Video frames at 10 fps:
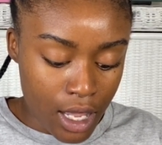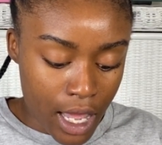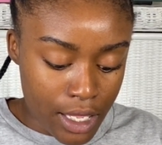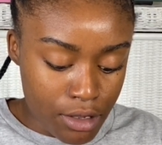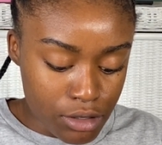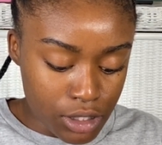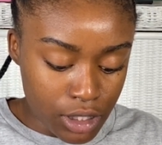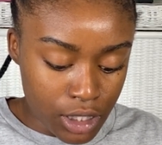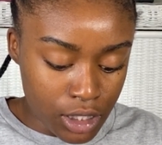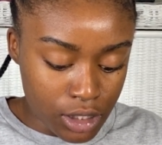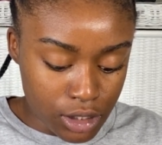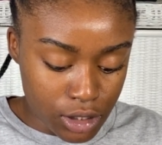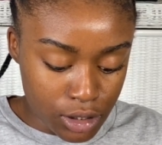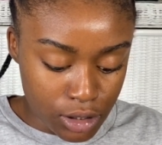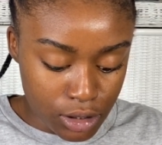usually
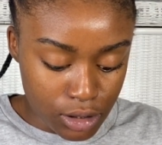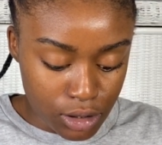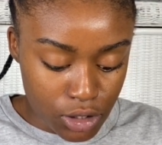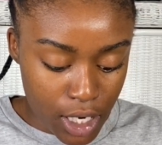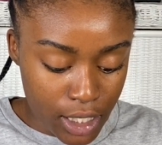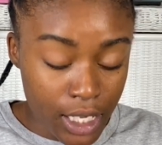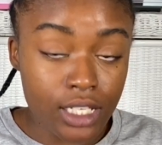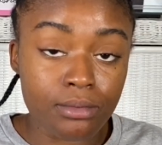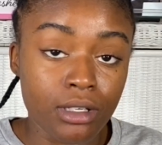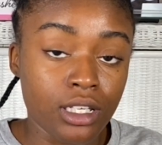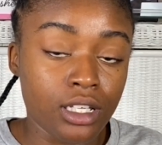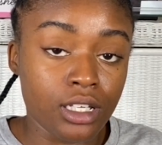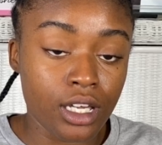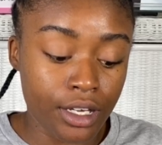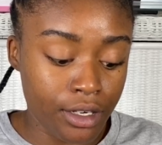try to get as many
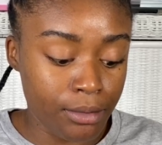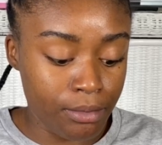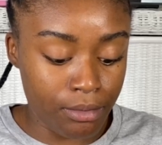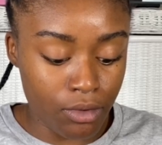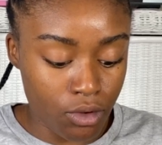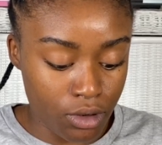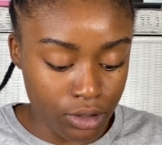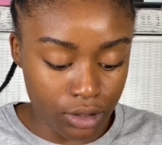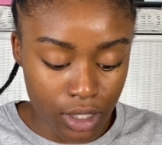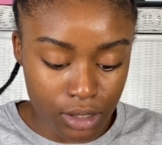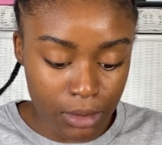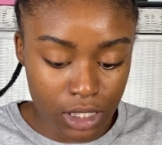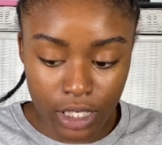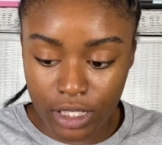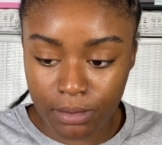hair or as
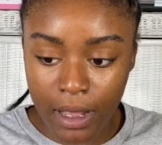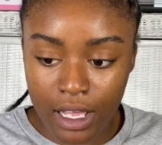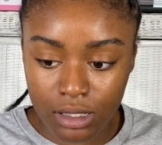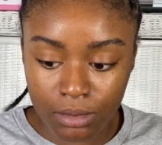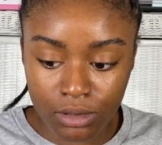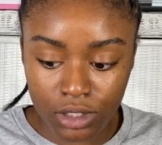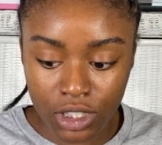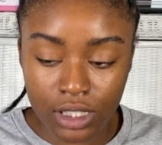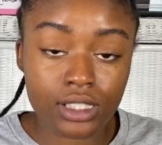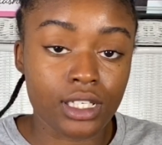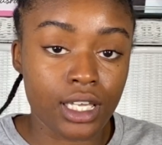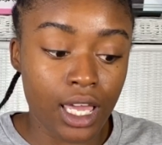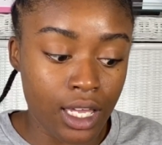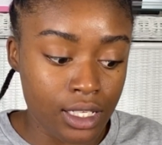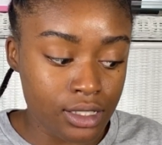much hair as possible just in
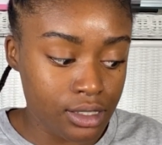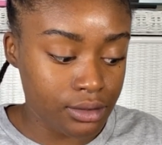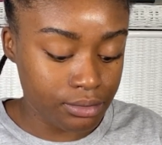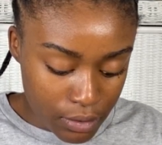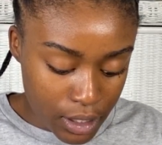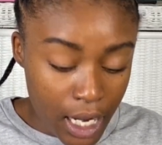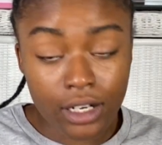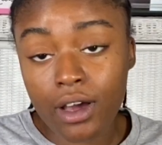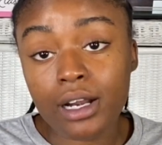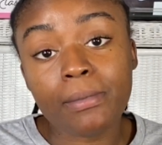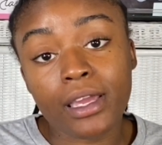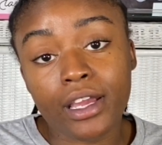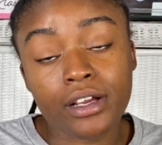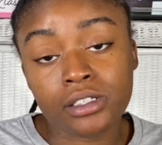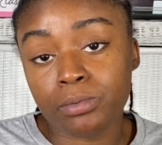case. And I know how to make
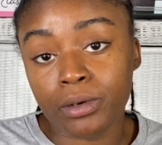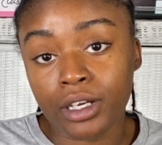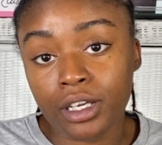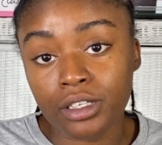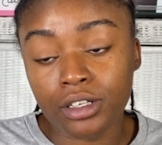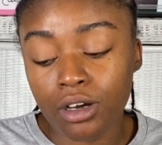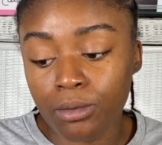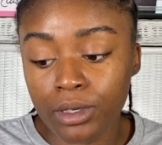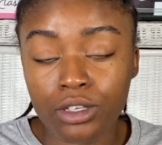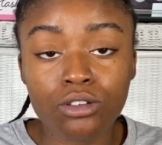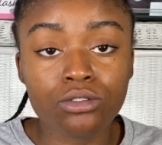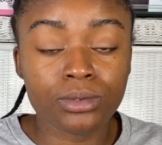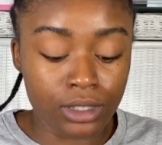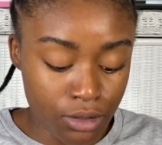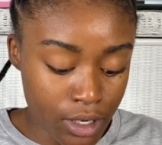hairspray. You know, when you've
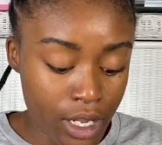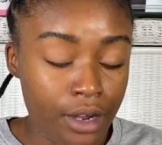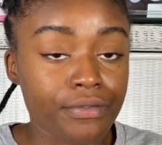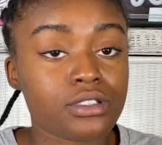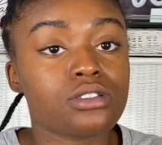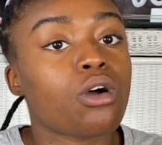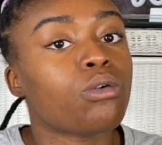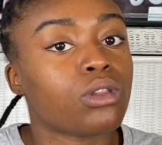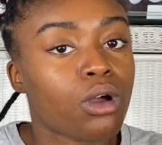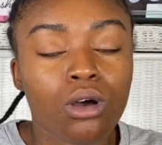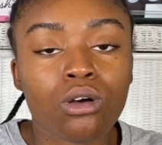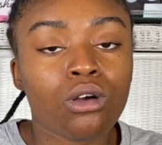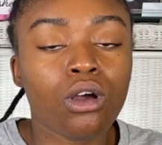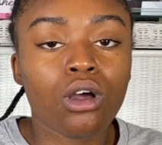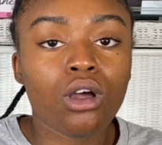been doing hair for so
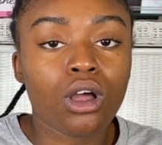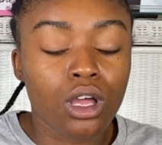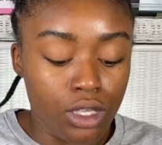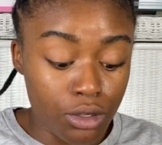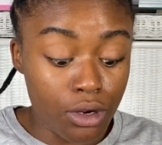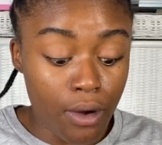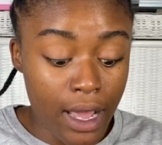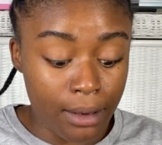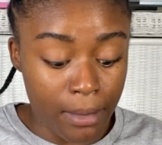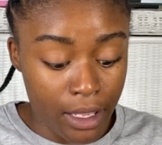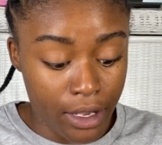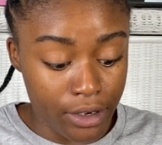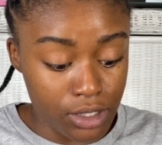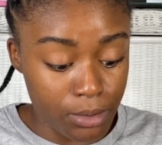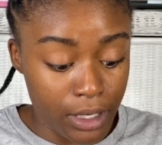long, you know how to make
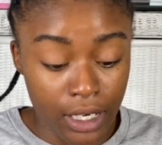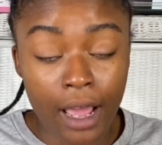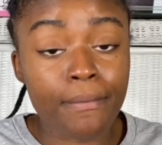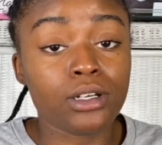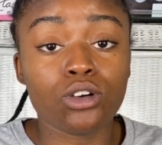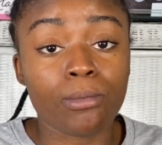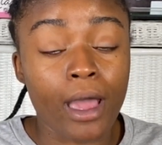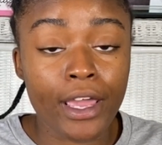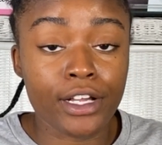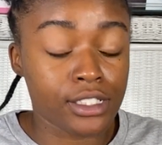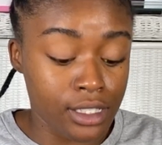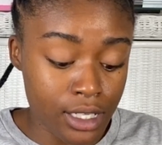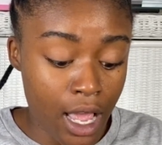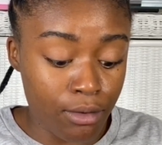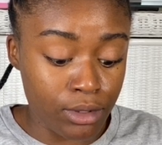hairspray. And I've been doing my hair since
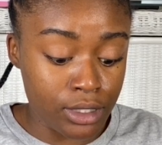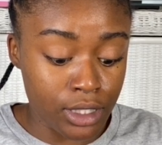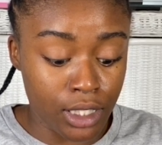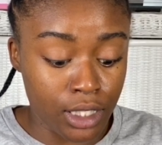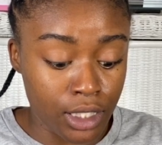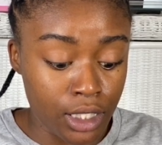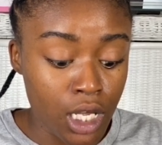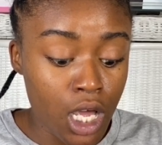I was in